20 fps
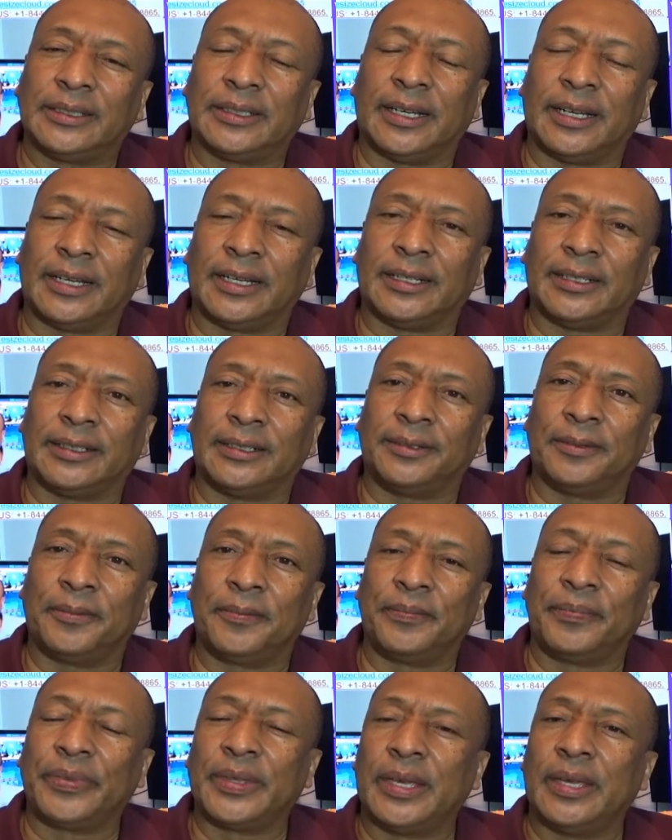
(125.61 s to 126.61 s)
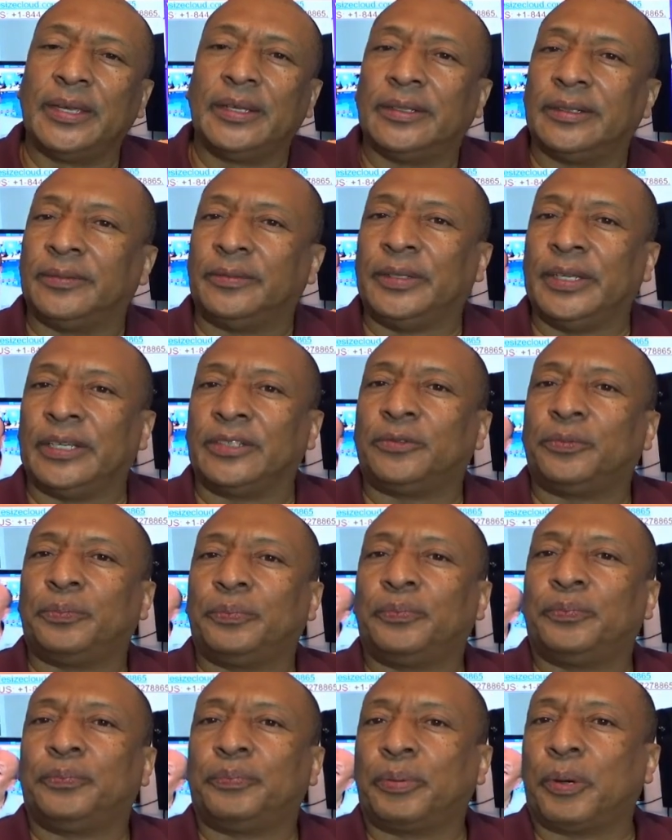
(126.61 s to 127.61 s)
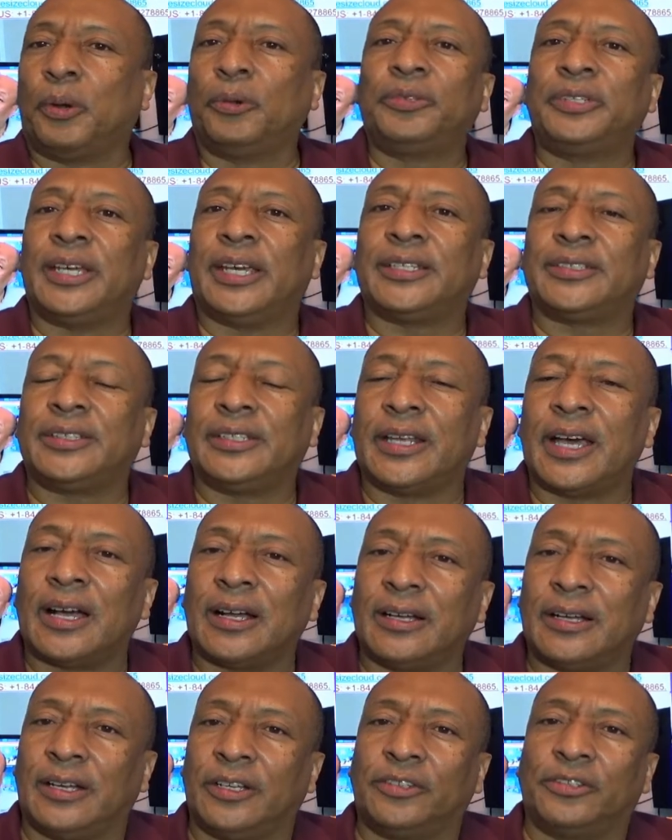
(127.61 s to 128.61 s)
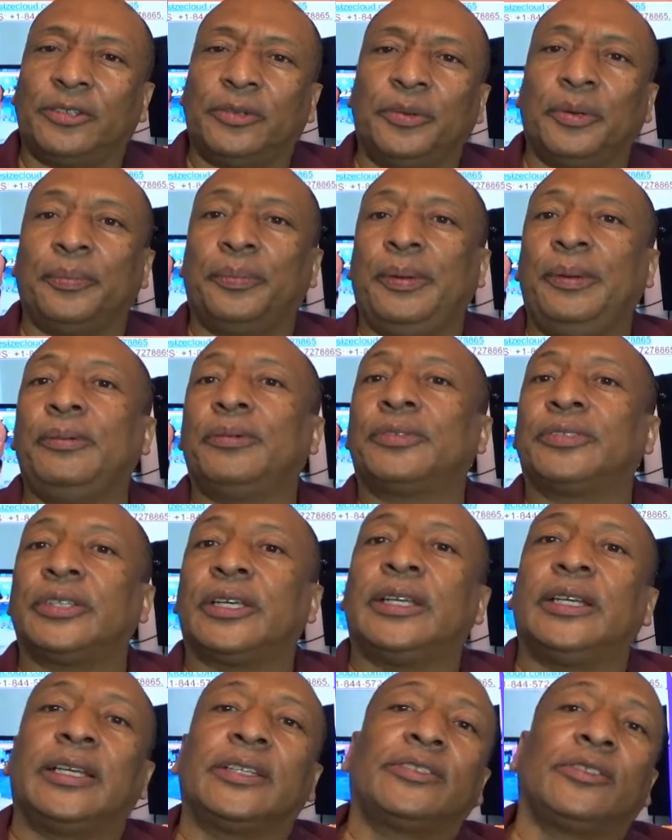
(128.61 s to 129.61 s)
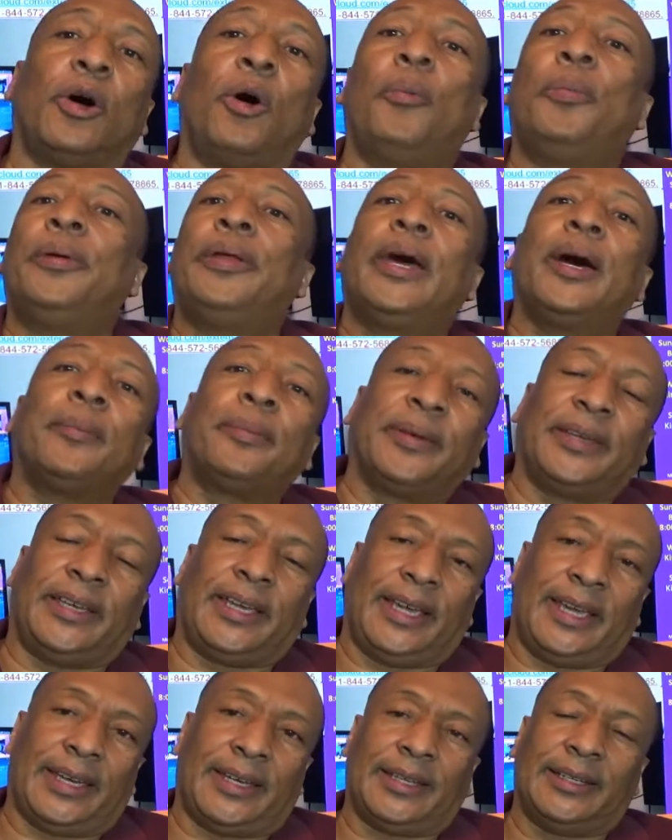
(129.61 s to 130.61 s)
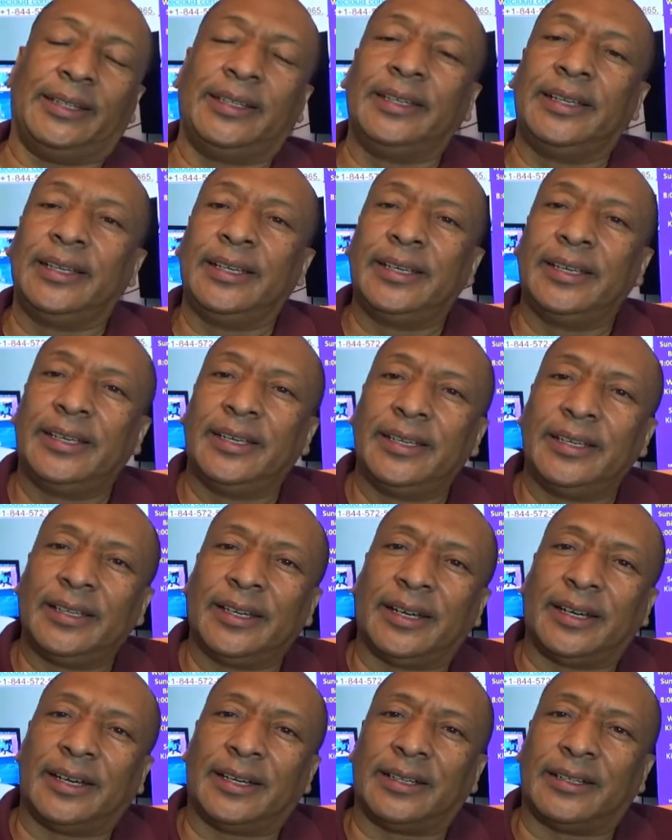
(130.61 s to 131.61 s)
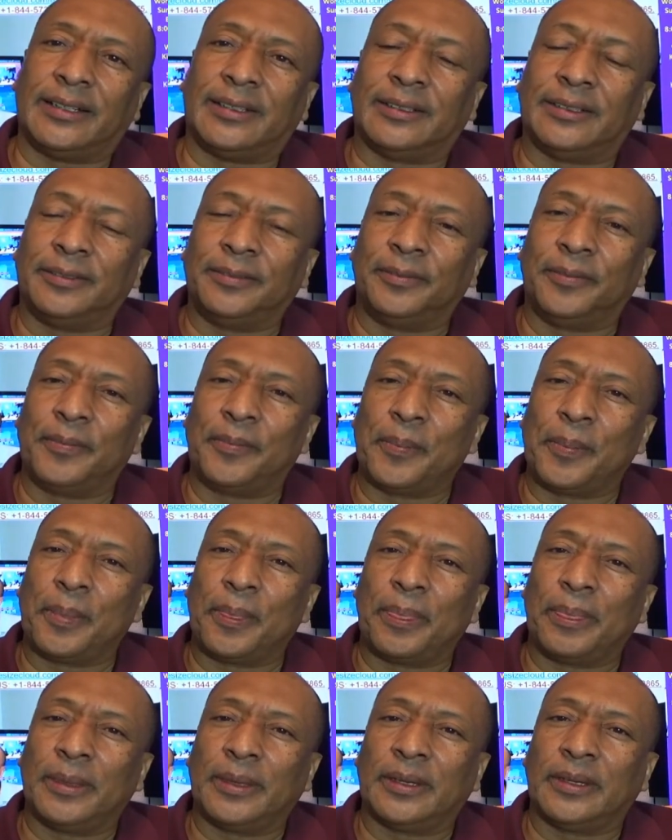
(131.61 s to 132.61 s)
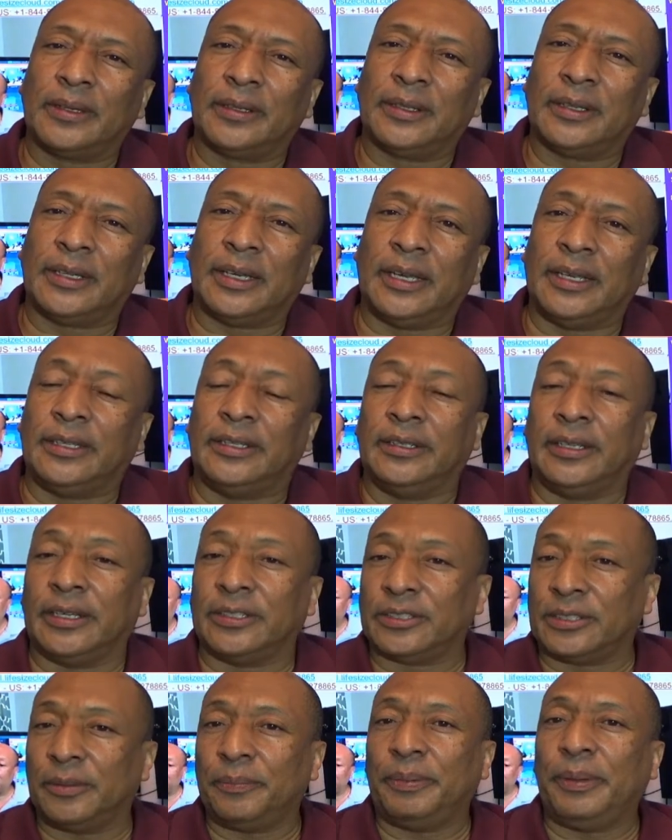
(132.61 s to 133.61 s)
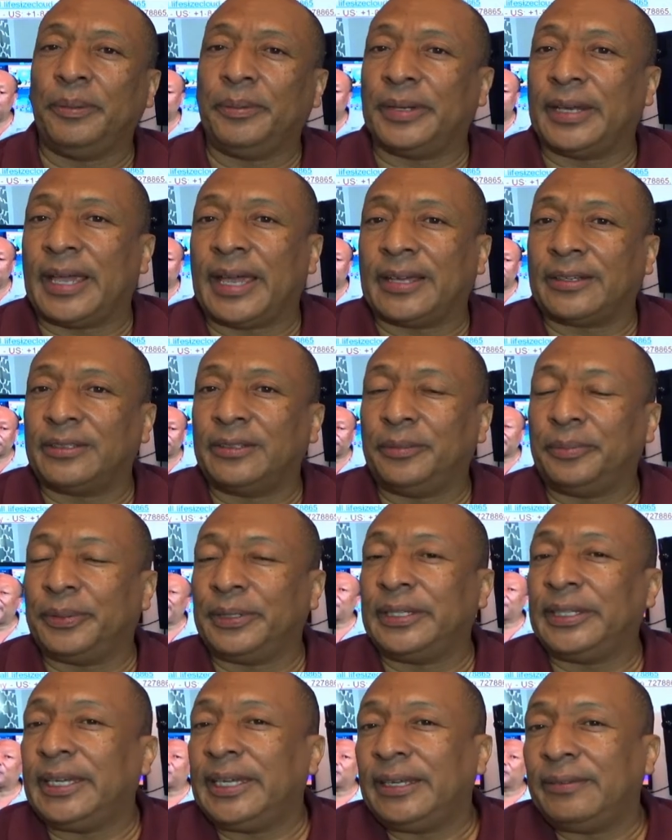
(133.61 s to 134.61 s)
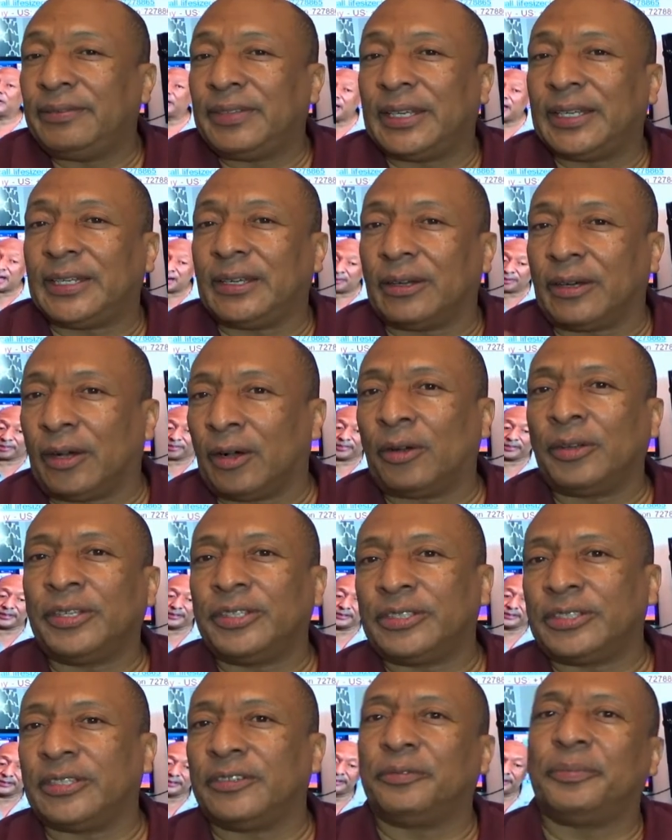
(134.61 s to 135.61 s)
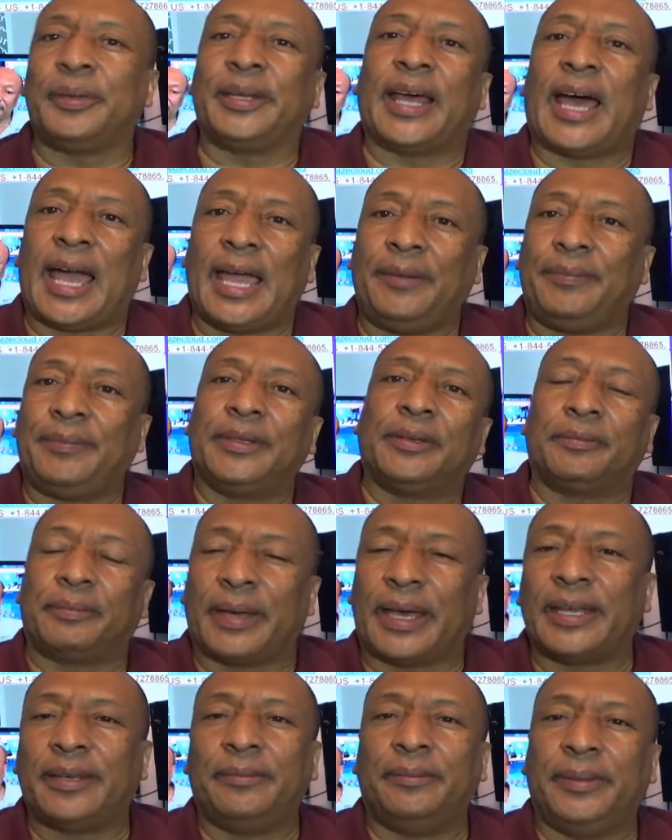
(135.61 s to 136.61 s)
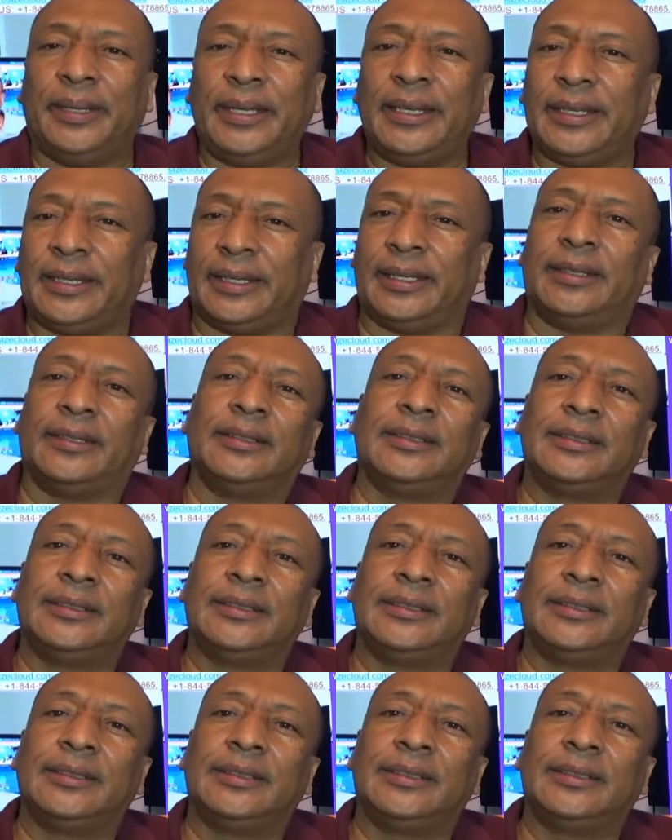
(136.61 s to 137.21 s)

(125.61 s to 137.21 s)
Uh, there's protests in our country where people say, let's open up again. Uh, and there's some people that actually believe that all this stuff has been hyped up by the media.